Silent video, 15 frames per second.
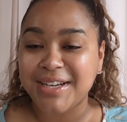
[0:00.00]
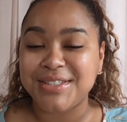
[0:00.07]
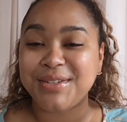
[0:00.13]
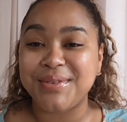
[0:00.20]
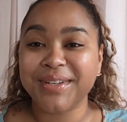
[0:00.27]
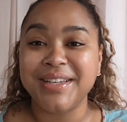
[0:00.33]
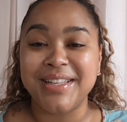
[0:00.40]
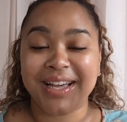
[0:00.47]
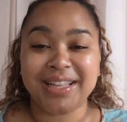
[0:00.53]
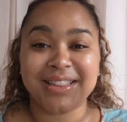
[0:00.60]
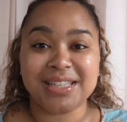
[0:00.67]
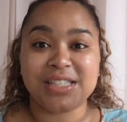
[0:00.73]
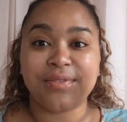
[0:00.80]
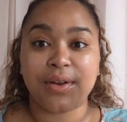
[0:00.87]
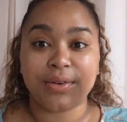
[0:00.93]
really like
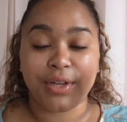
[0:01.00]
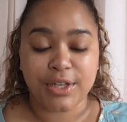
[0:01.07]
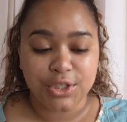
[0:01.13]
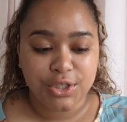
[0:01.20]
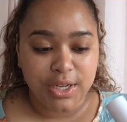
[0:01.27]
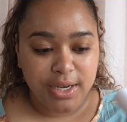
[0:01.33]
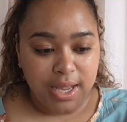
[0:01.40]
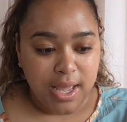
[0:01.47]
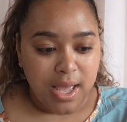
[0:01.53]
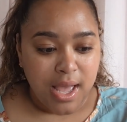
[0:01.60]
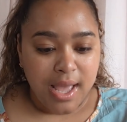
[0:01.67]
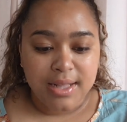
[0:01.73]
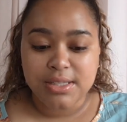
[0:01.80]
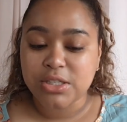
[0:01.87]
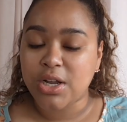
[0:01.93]
this foundation.
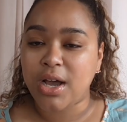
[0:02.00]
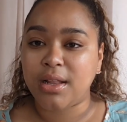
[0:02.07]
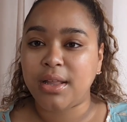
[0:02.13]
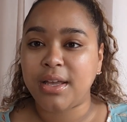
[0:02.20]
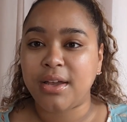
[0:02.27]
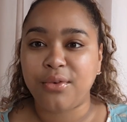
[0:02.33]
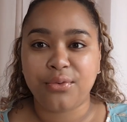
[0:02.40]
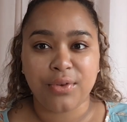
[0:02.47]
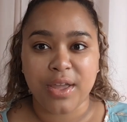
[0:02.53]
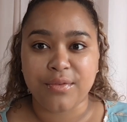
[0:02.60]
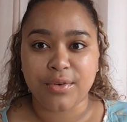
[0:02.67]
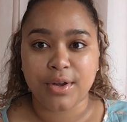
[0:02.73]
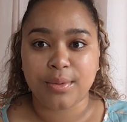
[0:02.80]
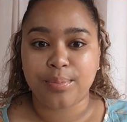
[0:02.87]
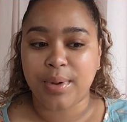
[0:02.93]
It's not like a
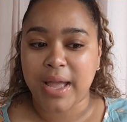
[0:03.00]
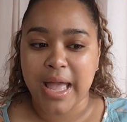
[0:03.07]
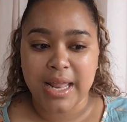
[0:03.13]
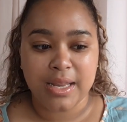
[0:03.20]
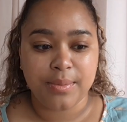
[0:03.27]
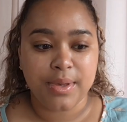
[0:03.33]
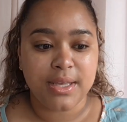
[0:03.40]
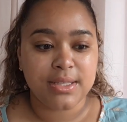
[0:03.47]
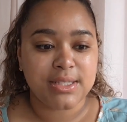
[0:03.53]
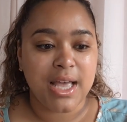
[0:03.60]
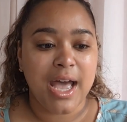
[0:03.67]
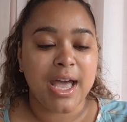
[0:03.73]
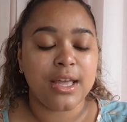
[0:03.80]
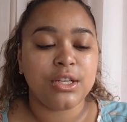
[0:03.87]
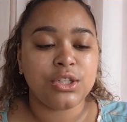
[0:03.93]
favorite by any means.
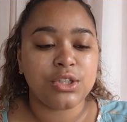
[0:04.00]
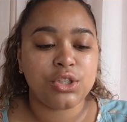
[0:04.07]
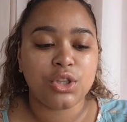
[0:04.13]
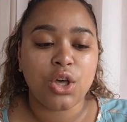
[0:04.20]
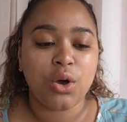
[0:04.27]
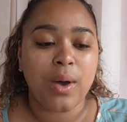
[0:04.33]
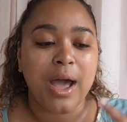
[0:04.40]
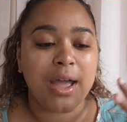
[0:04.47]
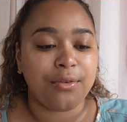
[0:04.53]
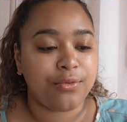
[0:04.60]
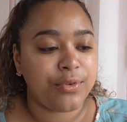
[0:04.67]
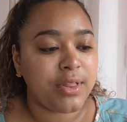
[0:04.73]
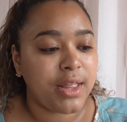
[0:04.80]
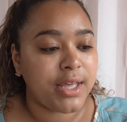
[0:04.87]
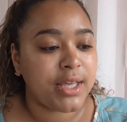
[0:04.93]
I
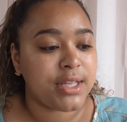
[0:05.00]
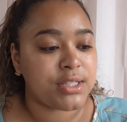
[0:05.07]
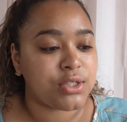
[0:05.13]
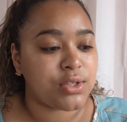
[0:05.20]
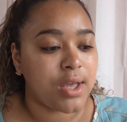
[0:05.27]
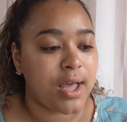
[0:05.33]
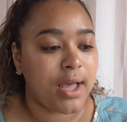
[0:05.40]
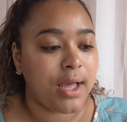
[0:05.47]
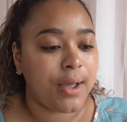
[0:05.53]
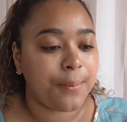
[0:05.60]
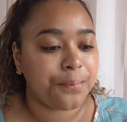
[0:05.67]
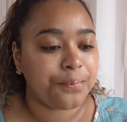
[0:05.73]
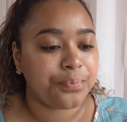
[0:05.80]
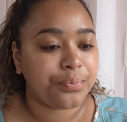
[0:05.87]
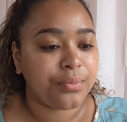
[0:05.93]
feel like it's
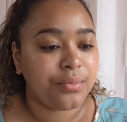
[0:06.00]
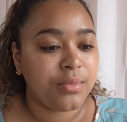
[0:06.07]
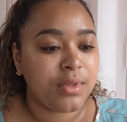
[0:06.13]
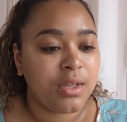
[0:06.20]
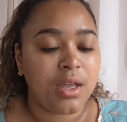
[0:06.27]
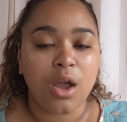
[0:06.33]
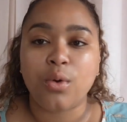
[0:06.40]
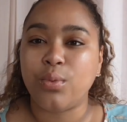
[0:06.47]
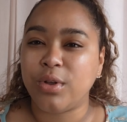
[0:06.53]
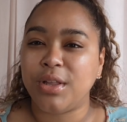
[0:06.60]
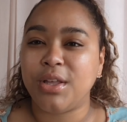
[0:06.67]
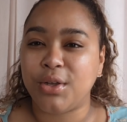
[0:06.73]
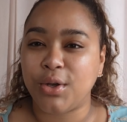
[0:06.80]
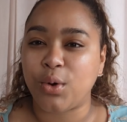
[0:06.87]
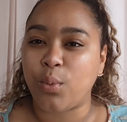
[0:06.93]
a
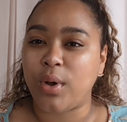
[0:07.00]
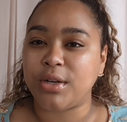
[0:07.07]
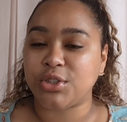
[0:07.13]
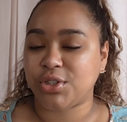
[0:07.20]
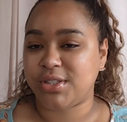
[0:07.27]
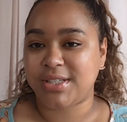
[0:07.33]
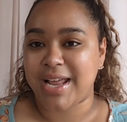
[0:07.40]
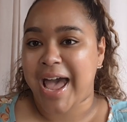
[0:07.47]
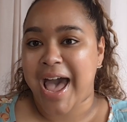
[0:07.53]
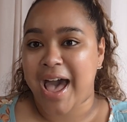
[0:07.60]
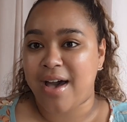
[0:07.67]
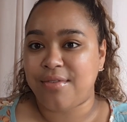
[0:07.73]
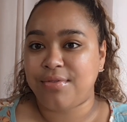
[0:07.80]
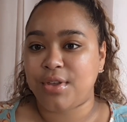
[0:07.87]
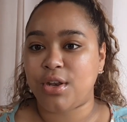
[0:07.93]
really good one just to
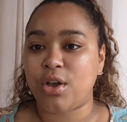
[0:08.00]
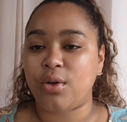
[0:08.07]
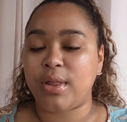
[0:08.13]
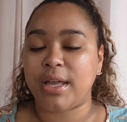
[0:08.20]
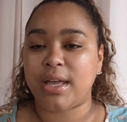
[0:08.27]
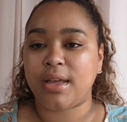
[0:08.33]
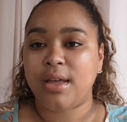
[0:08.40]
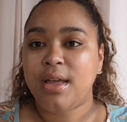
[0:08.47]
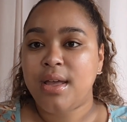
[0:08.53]
have, you know, like